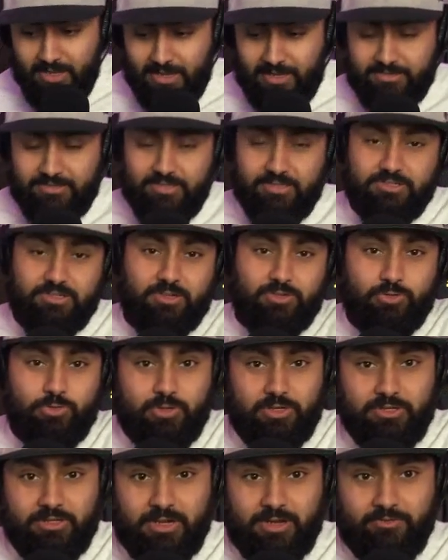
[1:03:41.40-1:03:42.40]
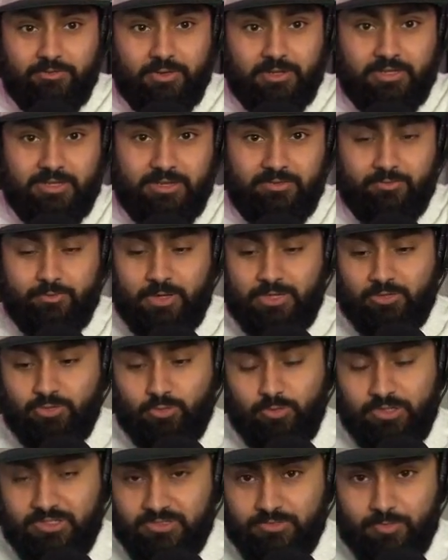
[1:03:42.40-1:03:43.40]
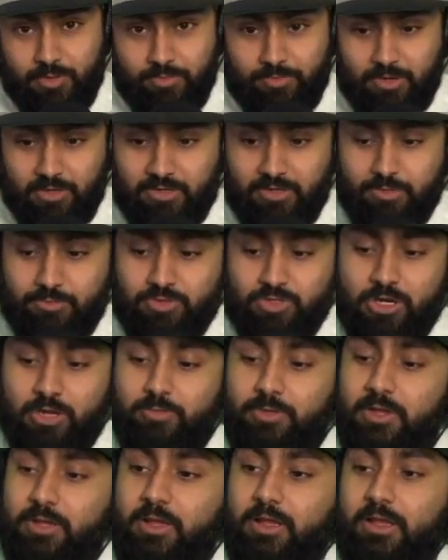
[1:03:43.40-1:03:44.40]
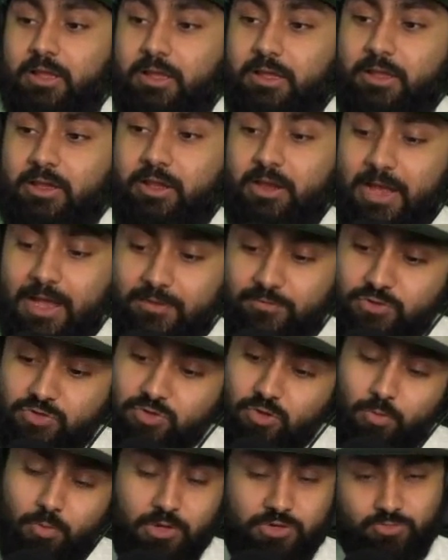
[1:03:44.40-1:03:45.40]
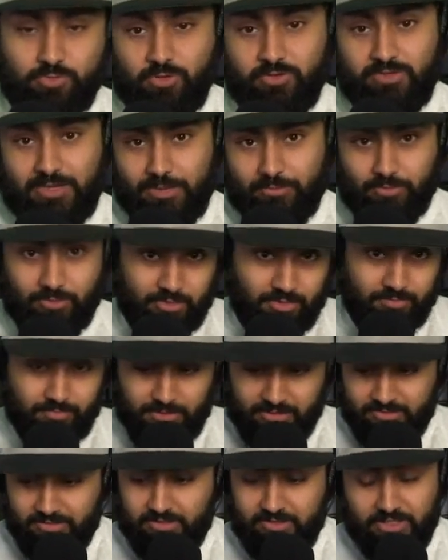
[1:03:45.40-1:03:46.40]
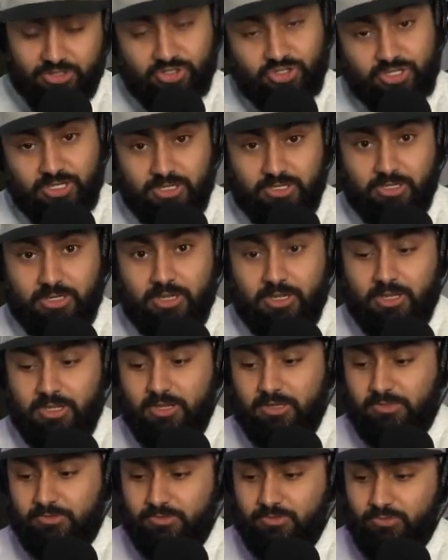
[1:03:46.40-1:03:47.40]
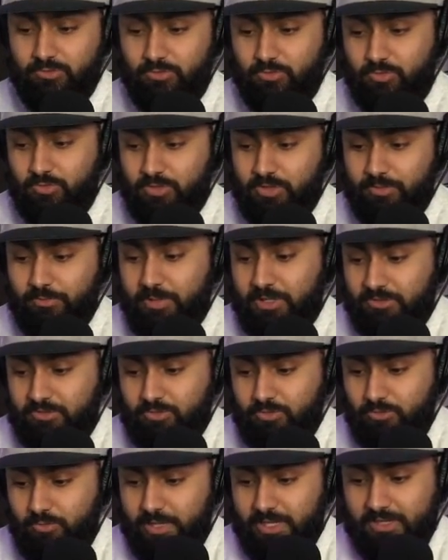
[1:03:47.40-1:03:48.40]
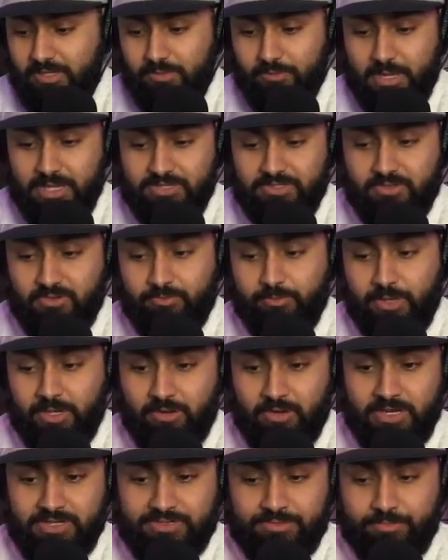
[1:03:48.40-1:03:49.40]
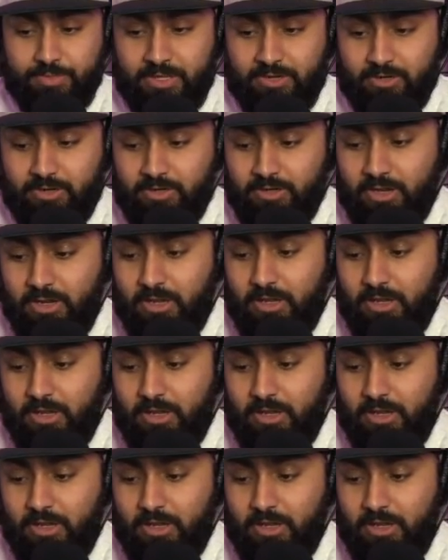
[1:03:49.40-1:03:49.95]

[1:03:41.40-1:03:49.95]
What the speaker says: I teased on Twitter that I finally gave my 2 weeks to my part-time job. Gonna have so much more time to commit to this shit, to commit to making myself better as a better.